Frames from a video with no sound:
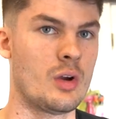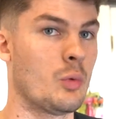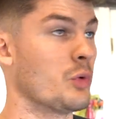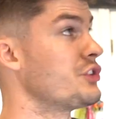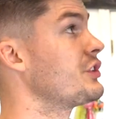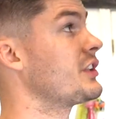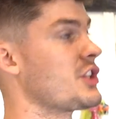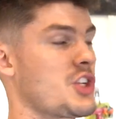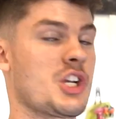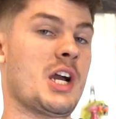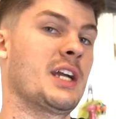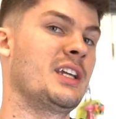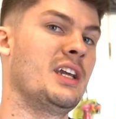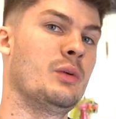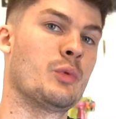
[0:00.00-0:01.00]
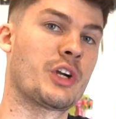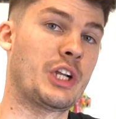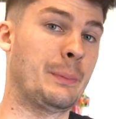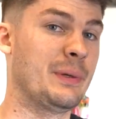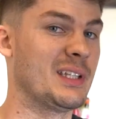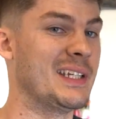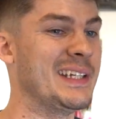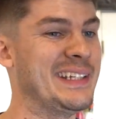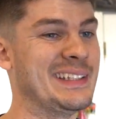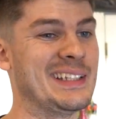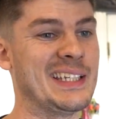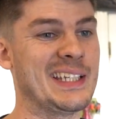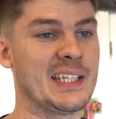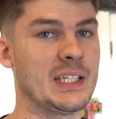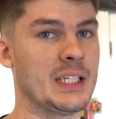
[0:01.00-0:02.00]
Once you get the shock in, we're gonna put the end
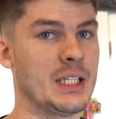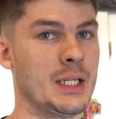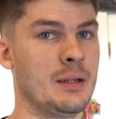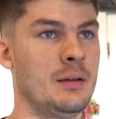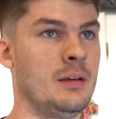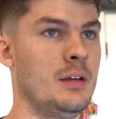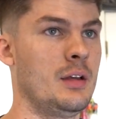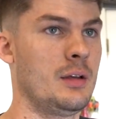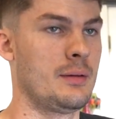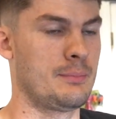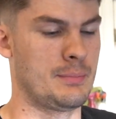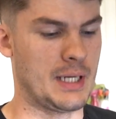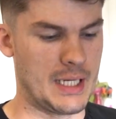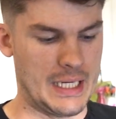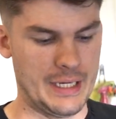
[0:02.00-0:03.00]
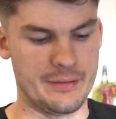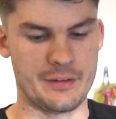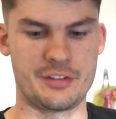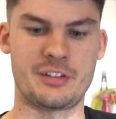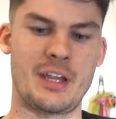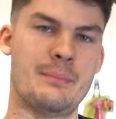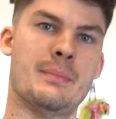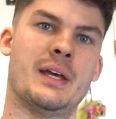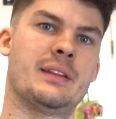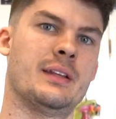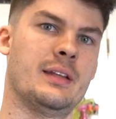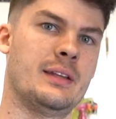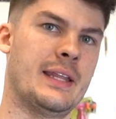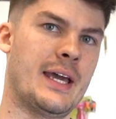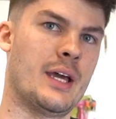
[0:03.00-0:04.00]
link in by the same
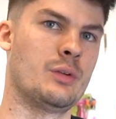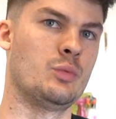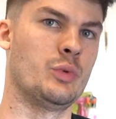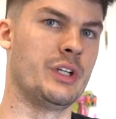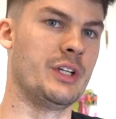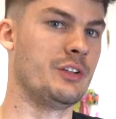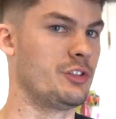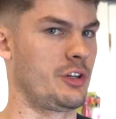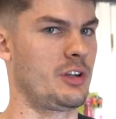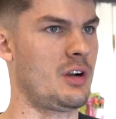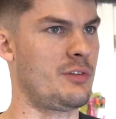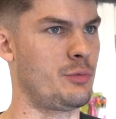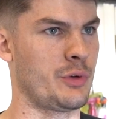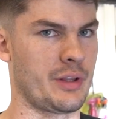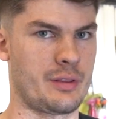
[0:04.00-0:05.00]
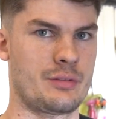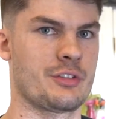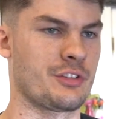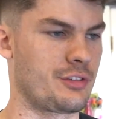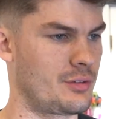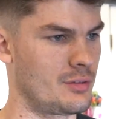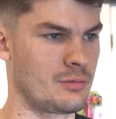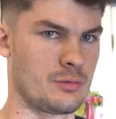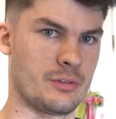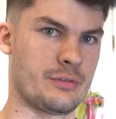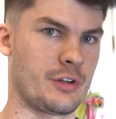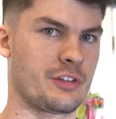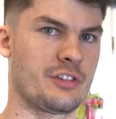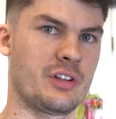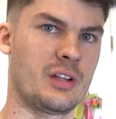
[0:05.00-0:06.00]
method that we took it off with, just
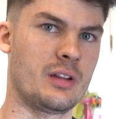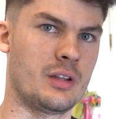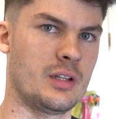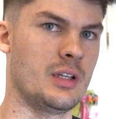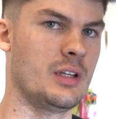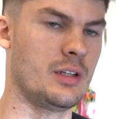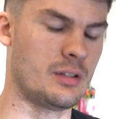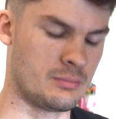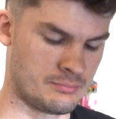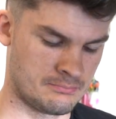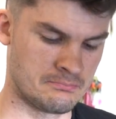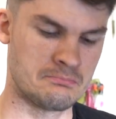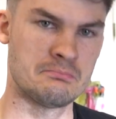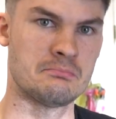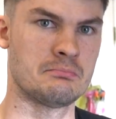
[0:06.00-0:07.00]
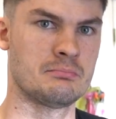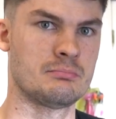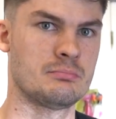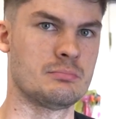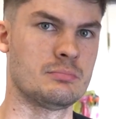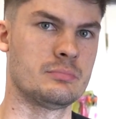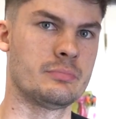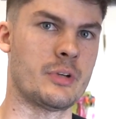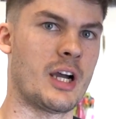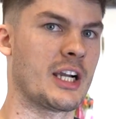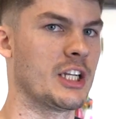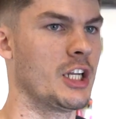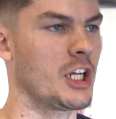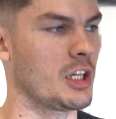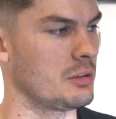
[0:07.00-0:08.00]
reversing the
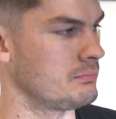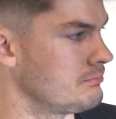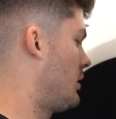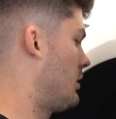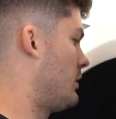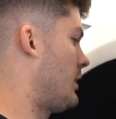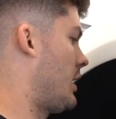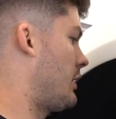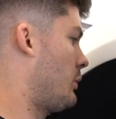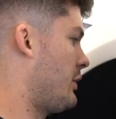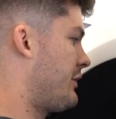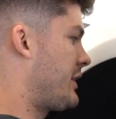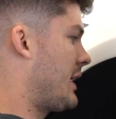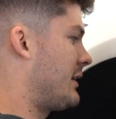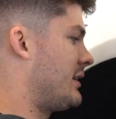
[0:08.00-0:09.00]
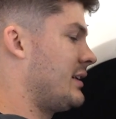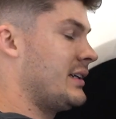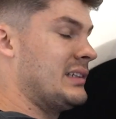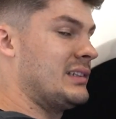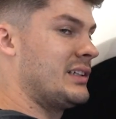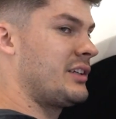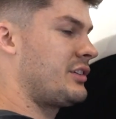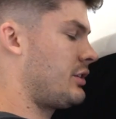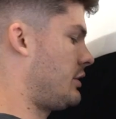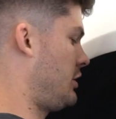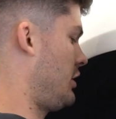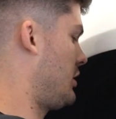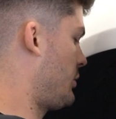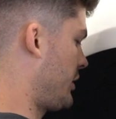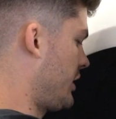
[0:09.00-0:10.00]
ugga-dugga. Now that we've got the end link
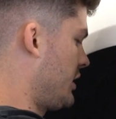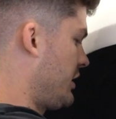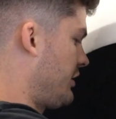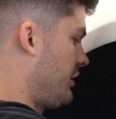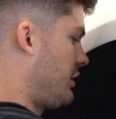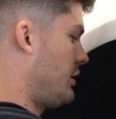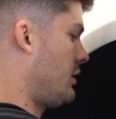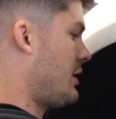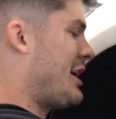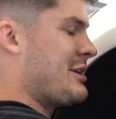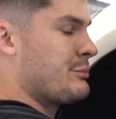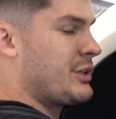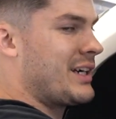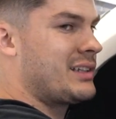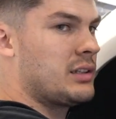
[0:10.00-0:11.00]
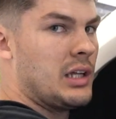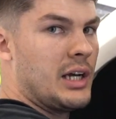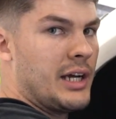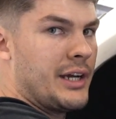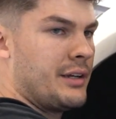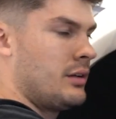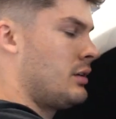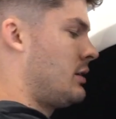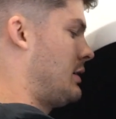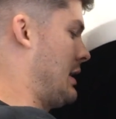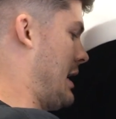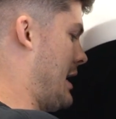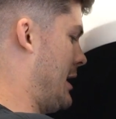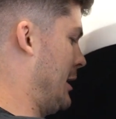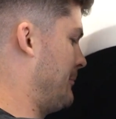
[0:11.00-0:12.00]
secured, we're gonna secure our brake line.
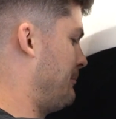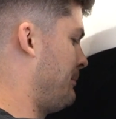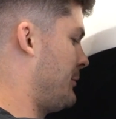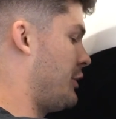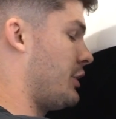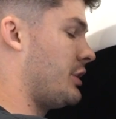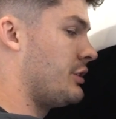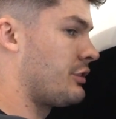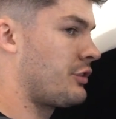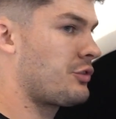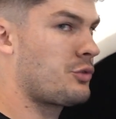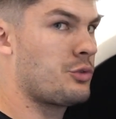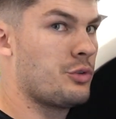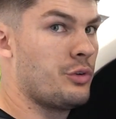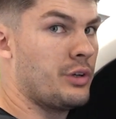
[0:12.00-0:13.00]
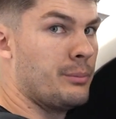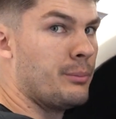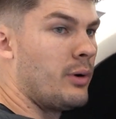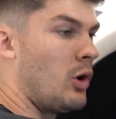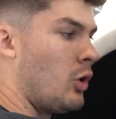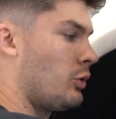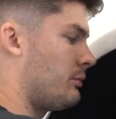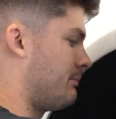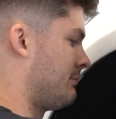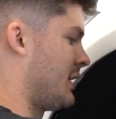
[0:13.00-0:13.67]
You can use a screw and a bolt.